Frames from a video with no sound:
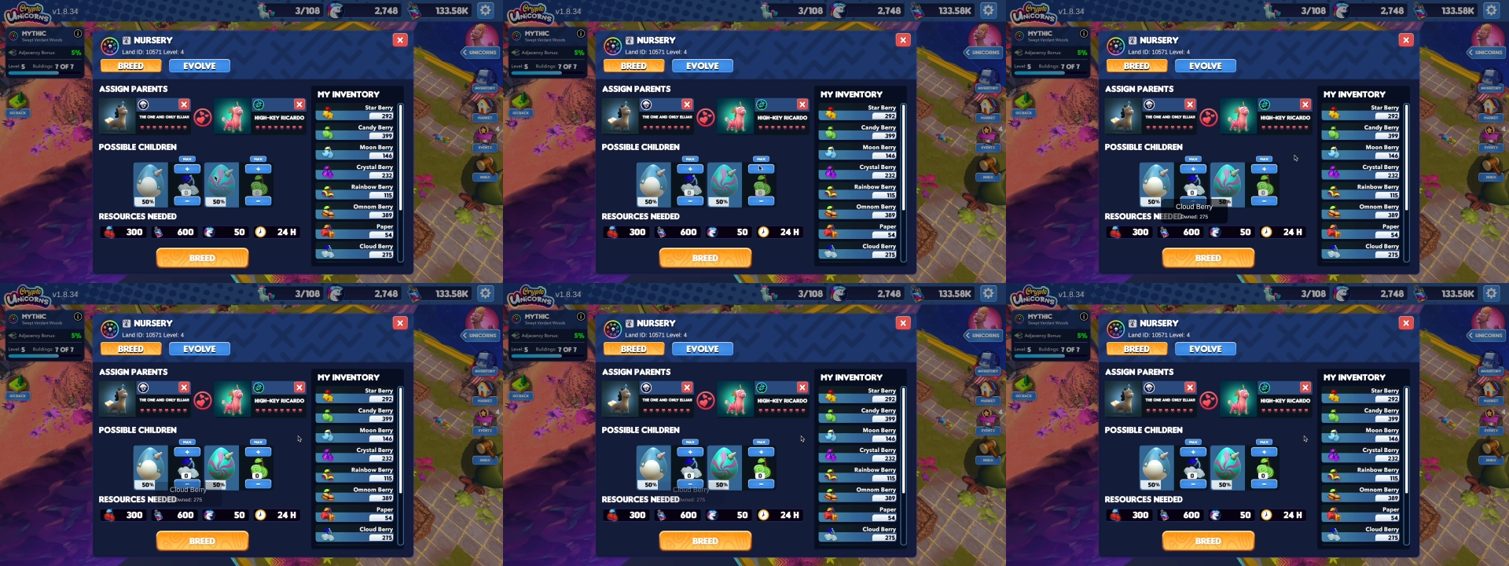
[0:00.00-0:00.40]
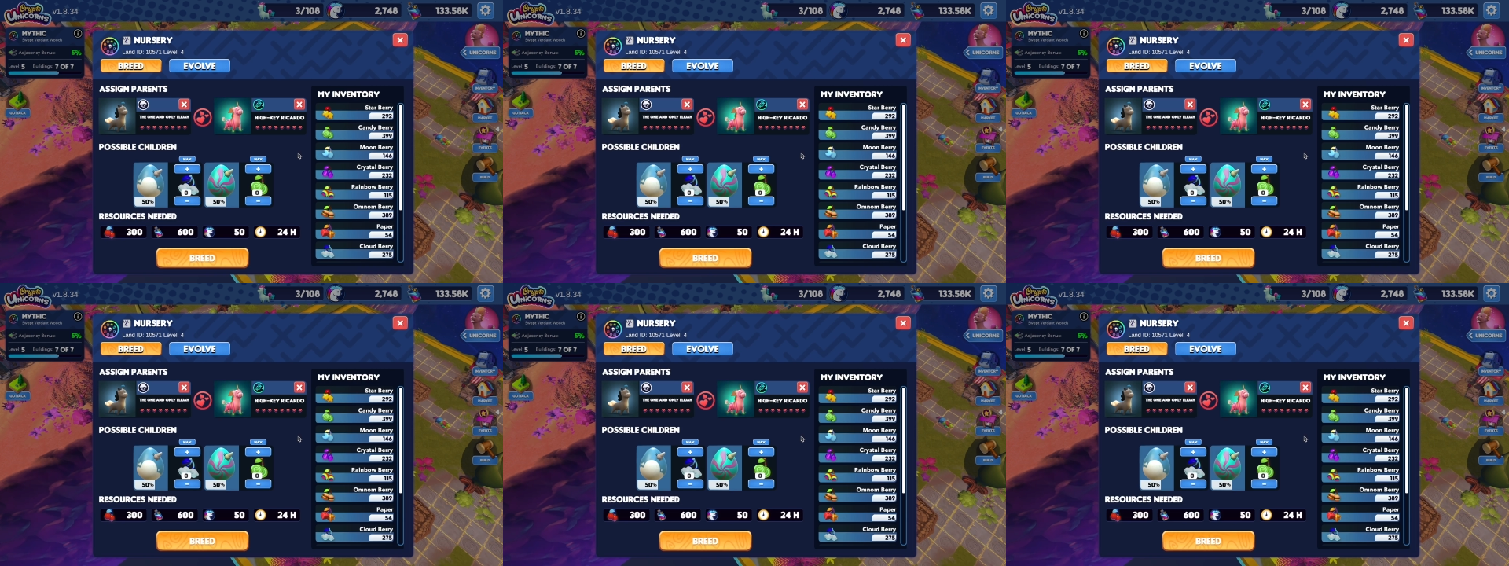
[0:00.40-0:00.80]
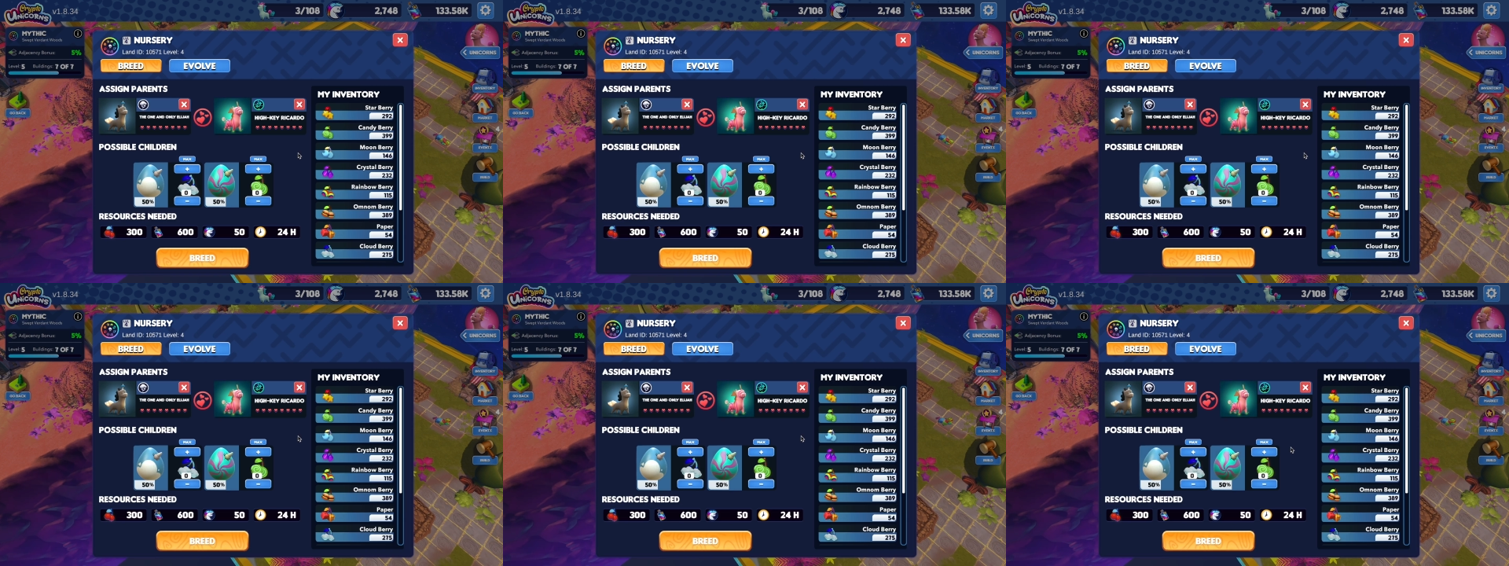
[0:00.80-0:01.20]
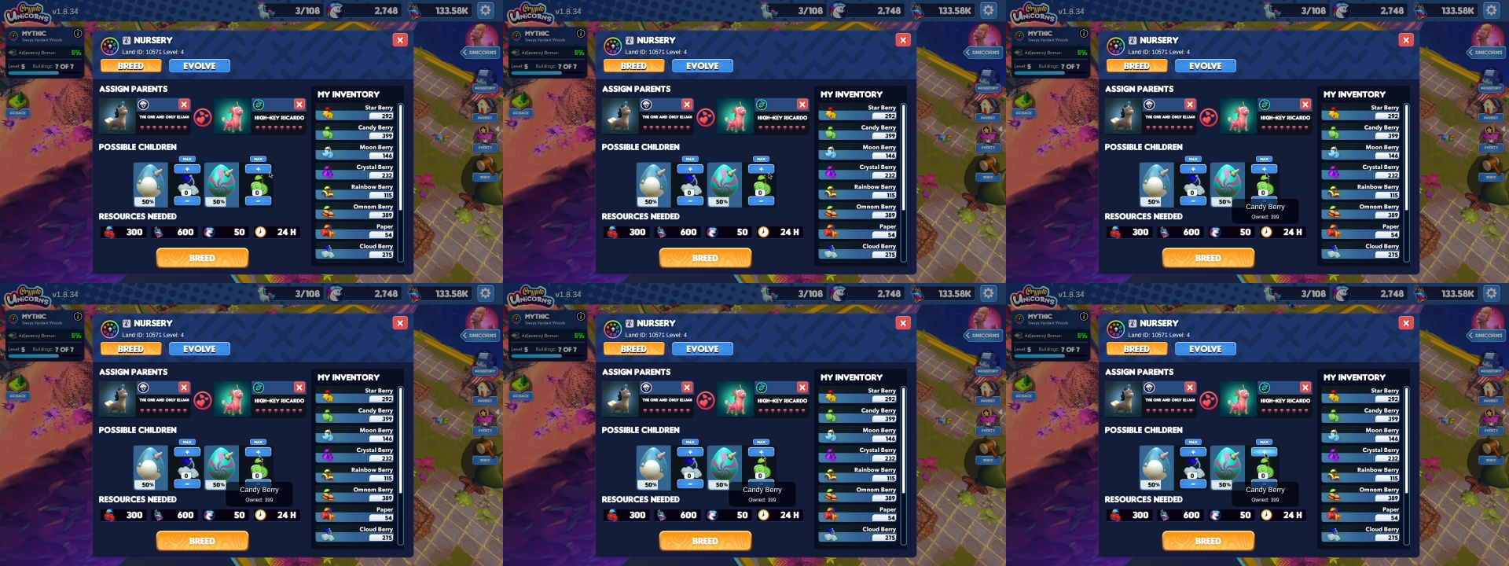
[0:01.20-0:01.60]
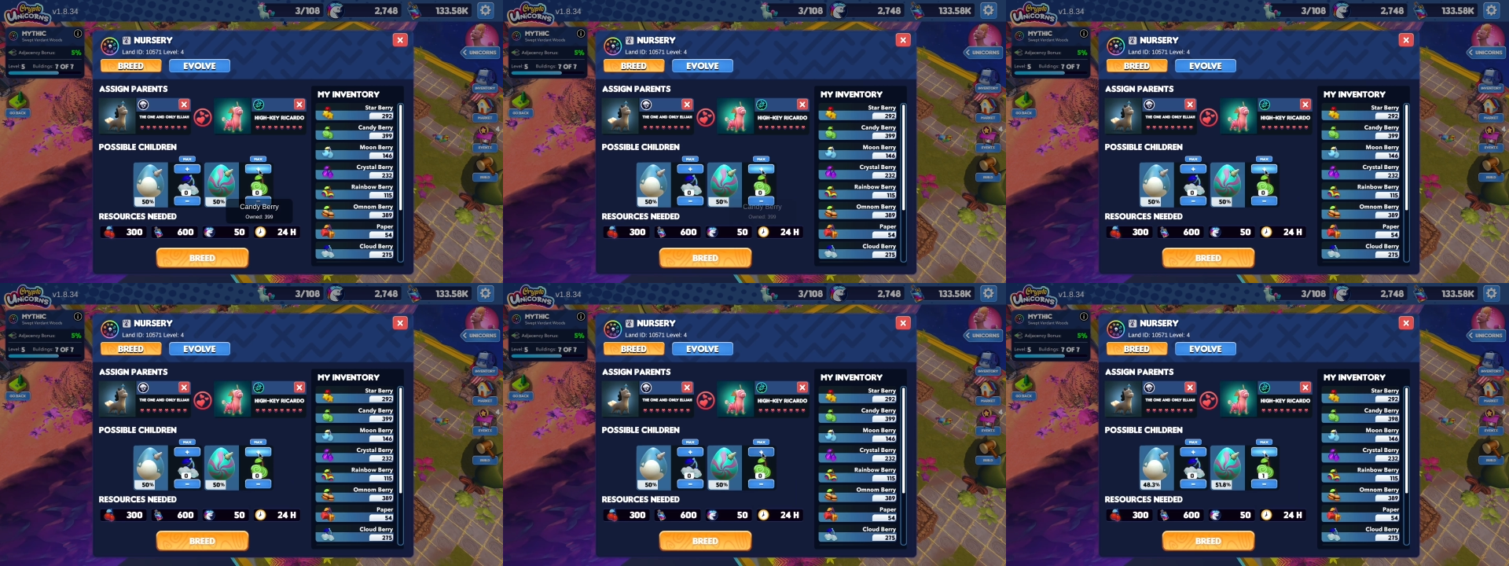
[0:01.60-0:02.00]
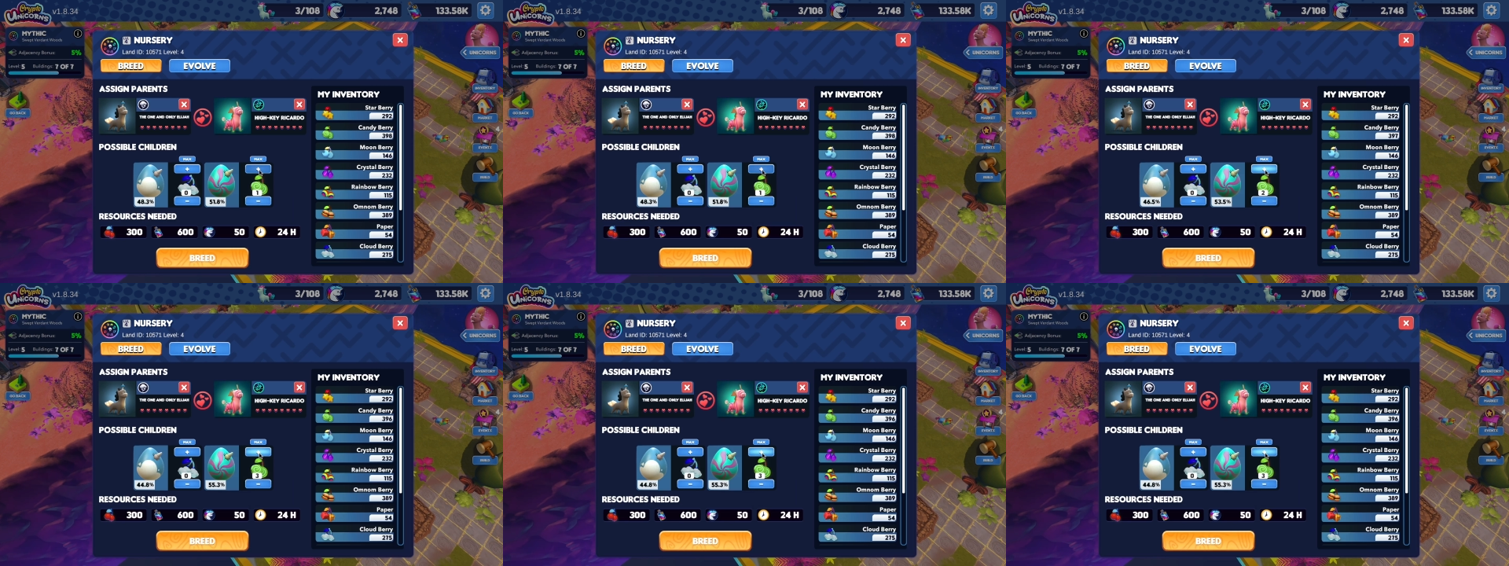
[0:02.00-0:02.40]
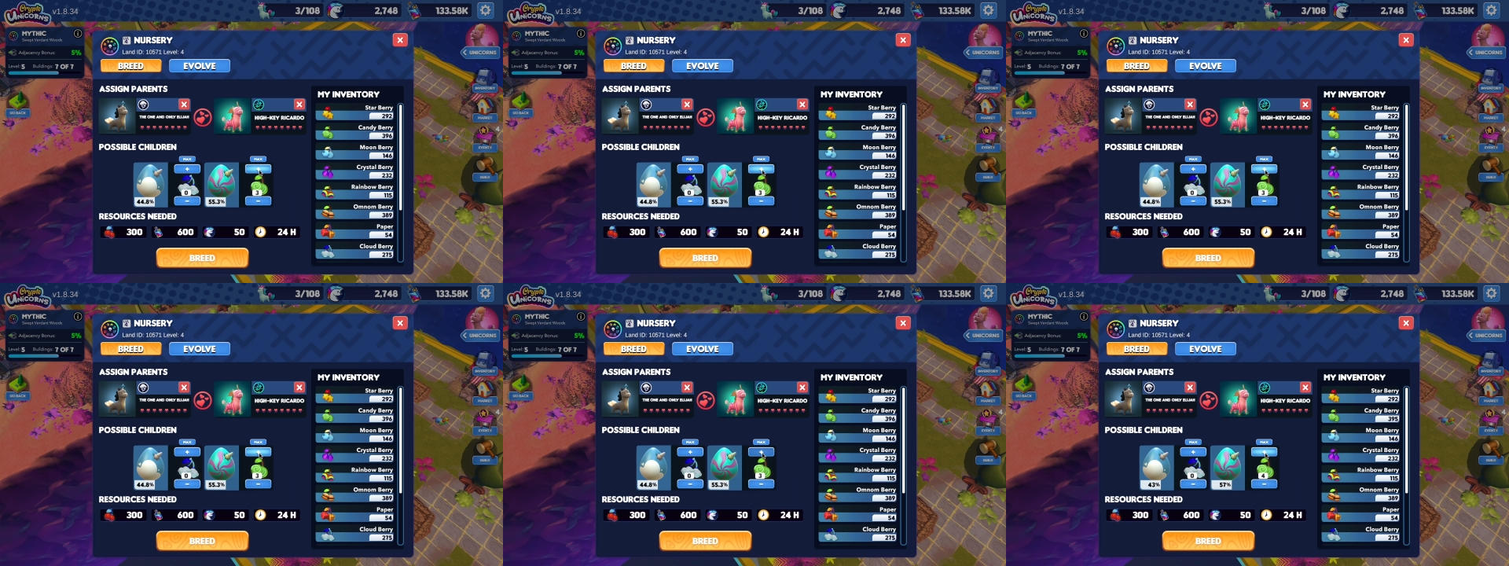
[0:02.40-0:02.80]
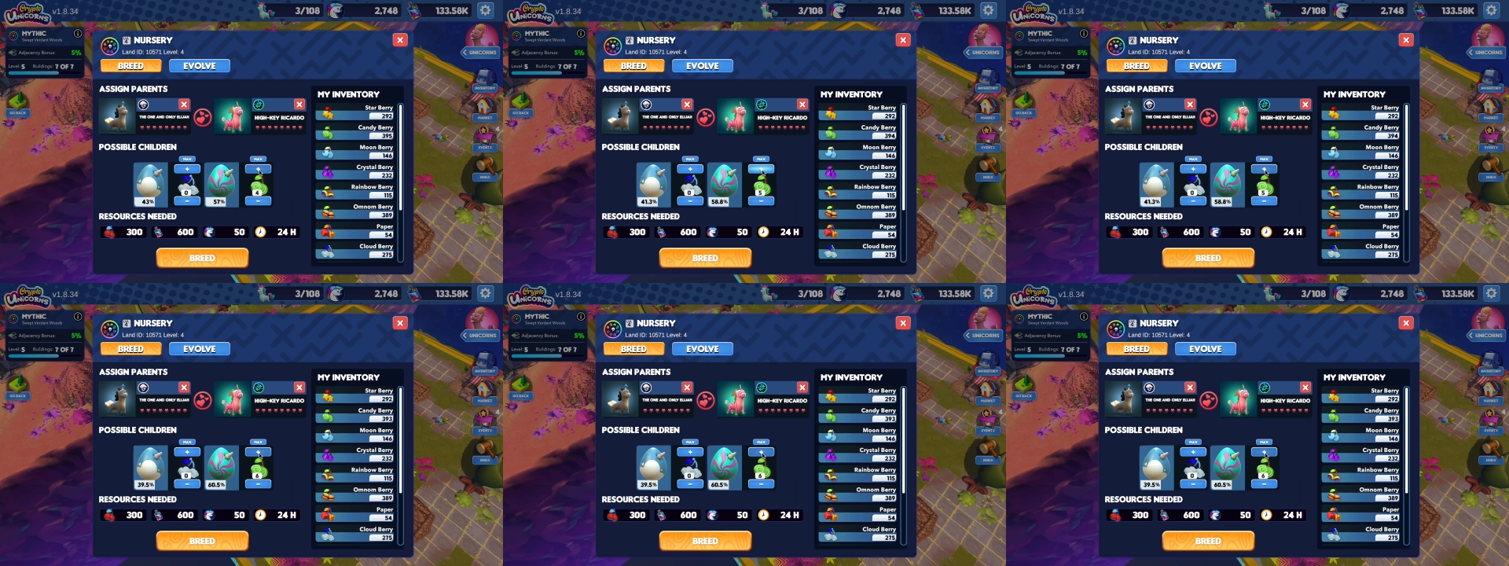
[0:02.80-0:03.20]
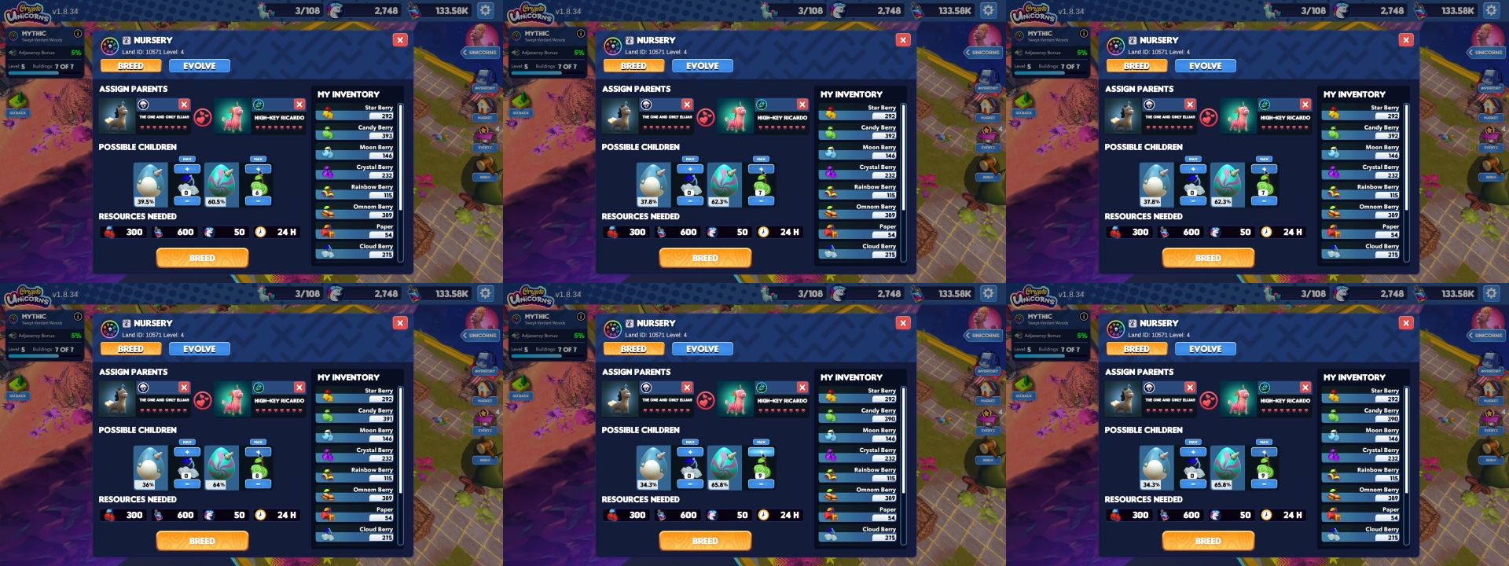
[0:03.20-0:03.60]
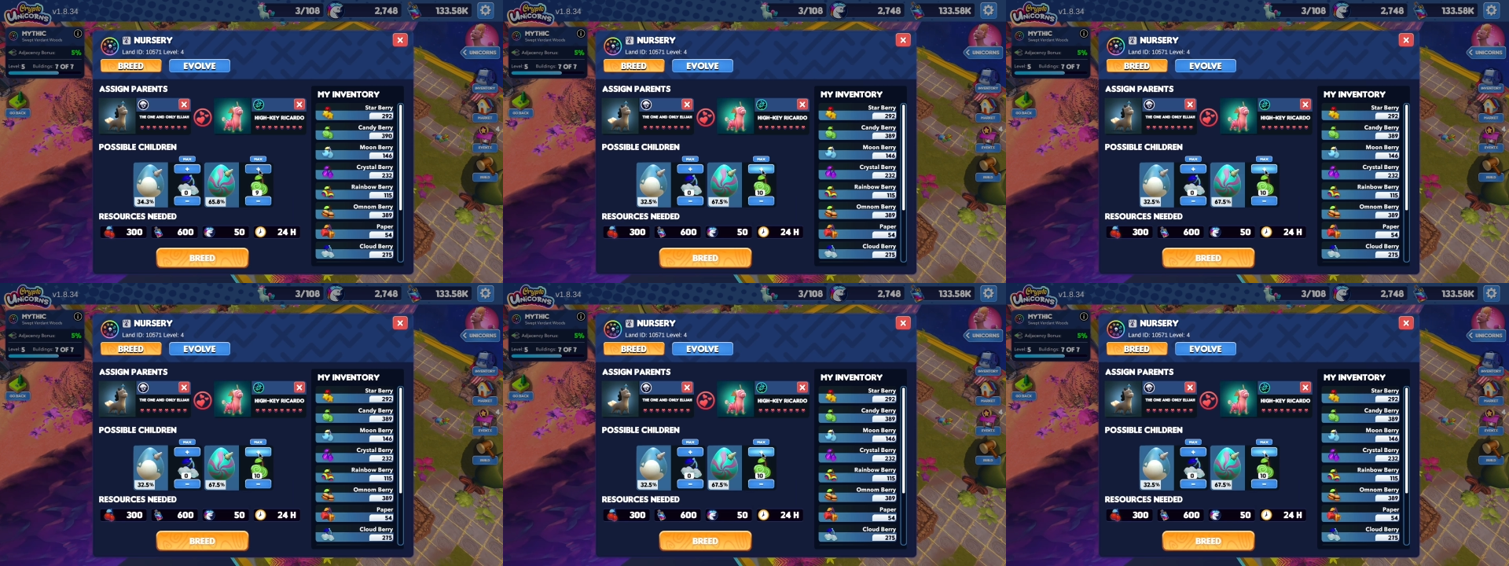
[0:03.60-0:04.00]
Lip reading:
[unreadable: no face in view]